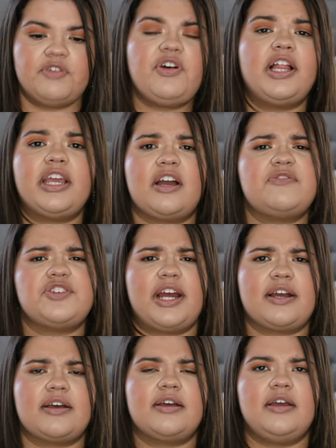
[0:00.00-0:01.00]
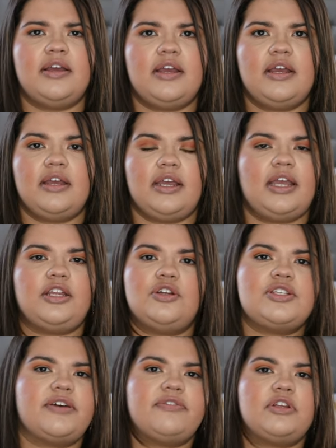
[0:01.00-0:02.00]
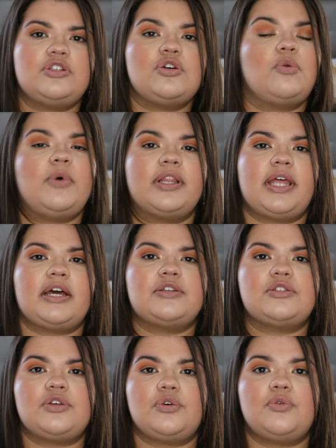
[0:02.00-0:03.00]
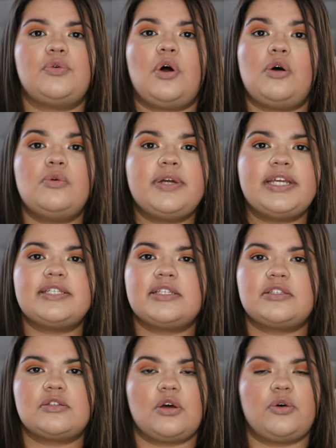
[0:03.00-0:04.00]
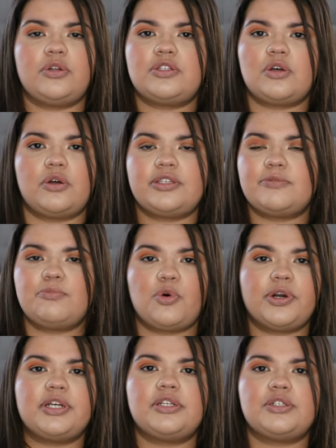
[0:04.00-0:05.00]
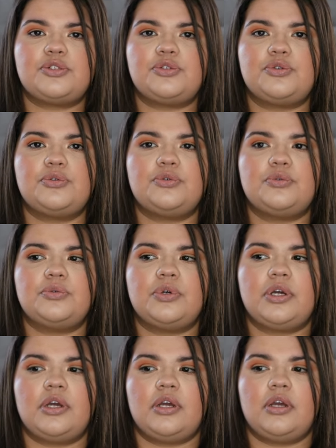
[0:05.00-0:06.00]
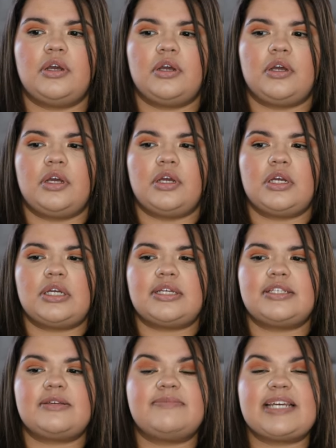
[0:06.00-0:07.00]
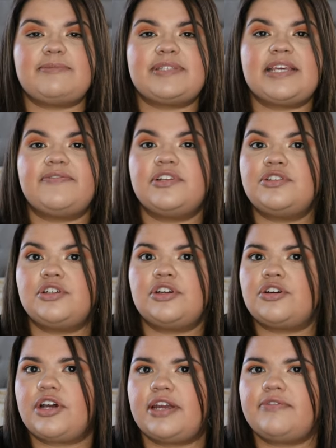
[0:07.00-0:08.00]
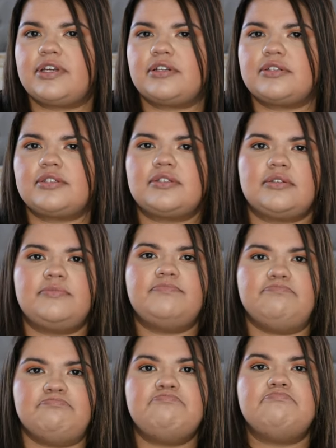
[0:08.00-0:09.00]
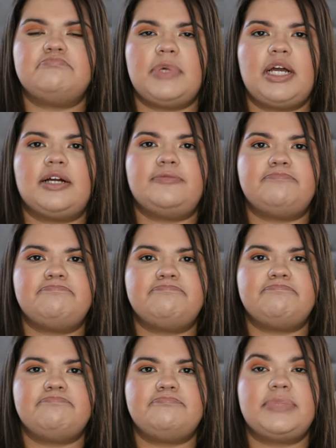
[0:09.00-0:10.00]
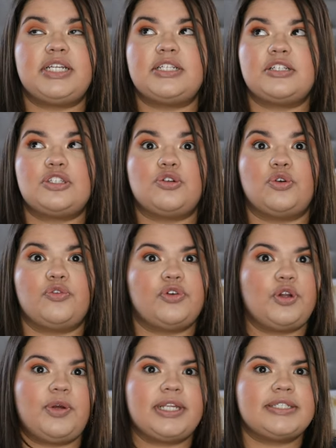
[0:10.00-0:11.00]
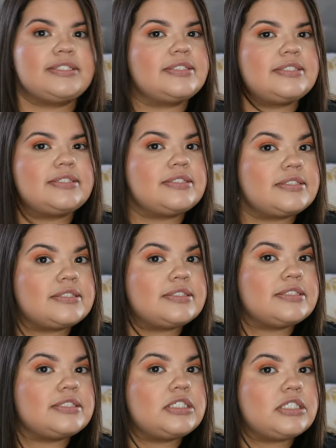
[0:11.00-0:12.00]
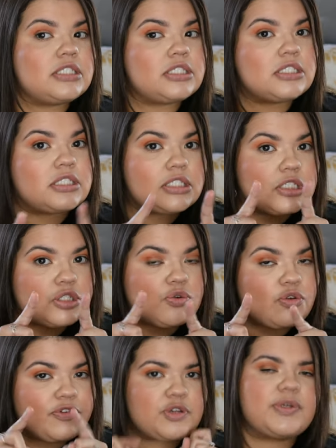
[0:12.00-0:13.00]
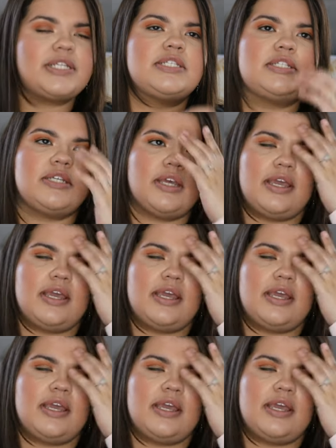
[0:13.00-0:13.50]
falling off track. And you definitely don't want that. So always, it's, oh, it's, it's important to sometimes give in to your cravings. Um, but just don't overdo it. Just don't overdo it.